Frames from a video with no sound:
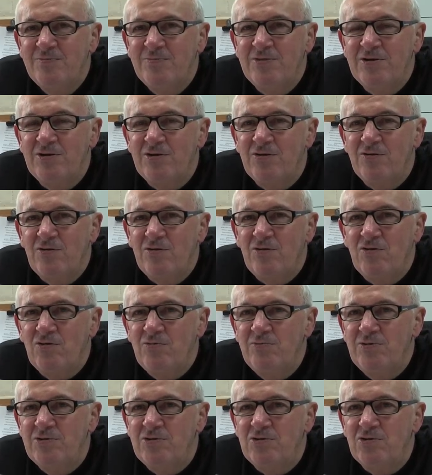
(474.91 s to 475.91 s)
But they're
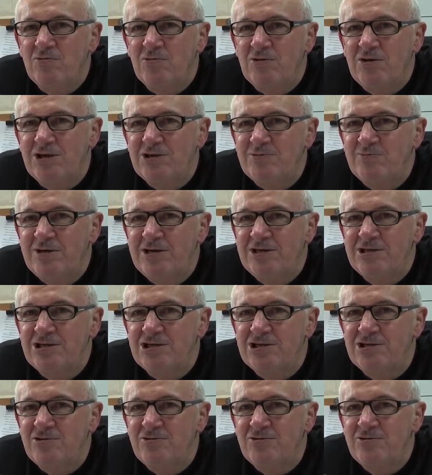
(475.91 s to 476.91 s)
all been top class
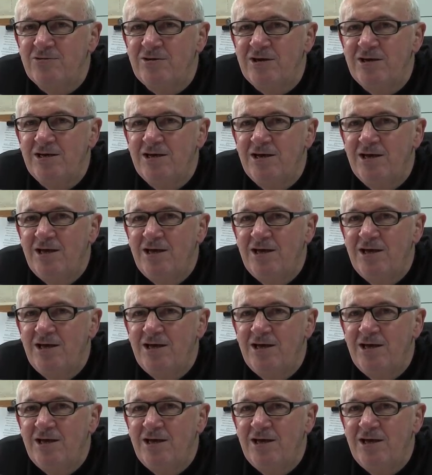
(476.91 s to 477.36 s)
managers in their own right.